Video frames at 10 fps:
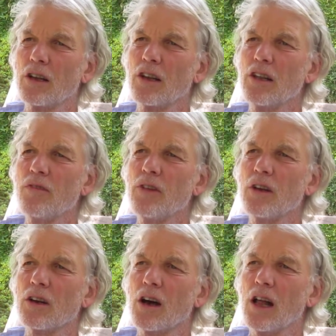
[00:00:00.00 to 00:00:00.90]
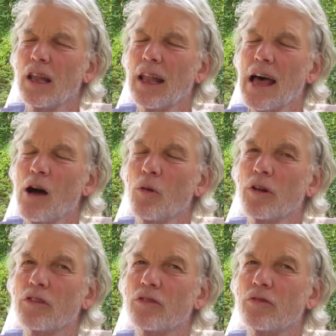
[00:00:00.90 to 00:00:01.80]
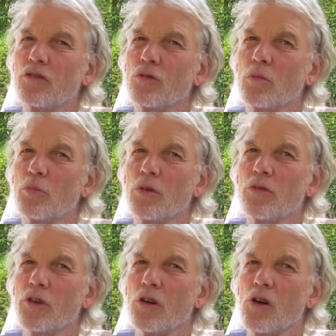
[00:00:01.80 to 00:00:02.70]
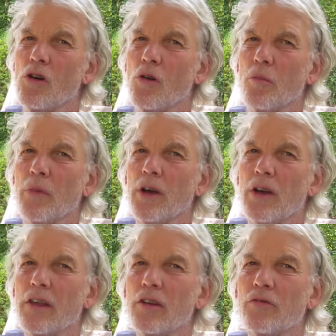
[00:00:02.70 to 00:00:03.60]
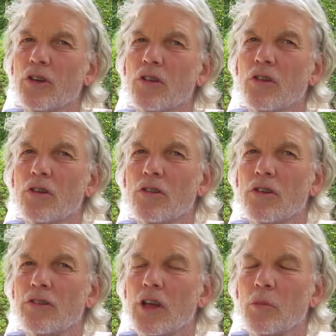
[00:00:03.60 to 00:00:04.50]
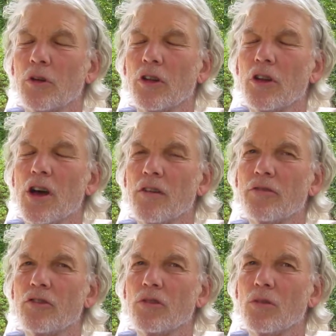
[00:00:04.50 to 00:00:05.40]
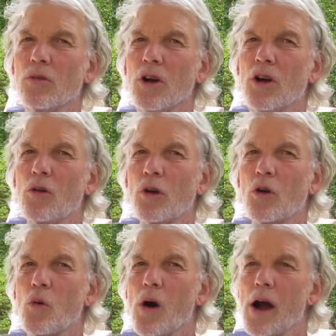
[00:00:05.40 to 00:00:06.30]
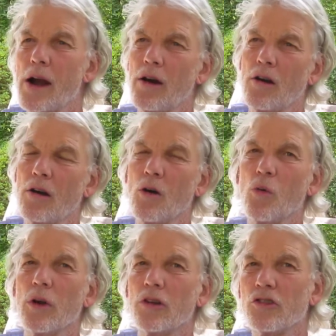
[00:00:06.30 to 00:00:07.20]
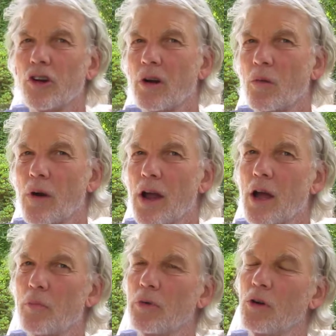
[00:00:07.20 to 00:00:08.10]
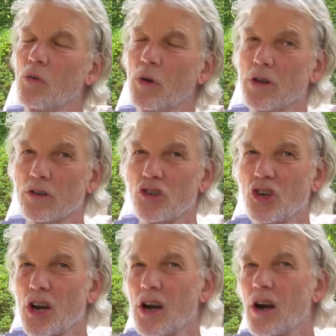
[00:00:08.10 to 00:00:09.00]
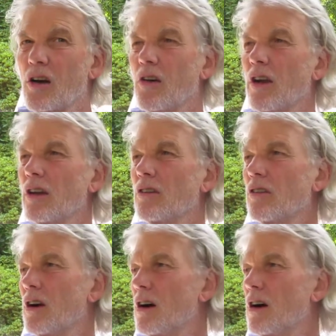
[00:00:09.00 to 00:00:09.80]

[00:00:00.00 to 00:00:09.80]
living allowance to improve your home. They figure you're disabled enough to require a wheelchair ramp and a wheelchair, and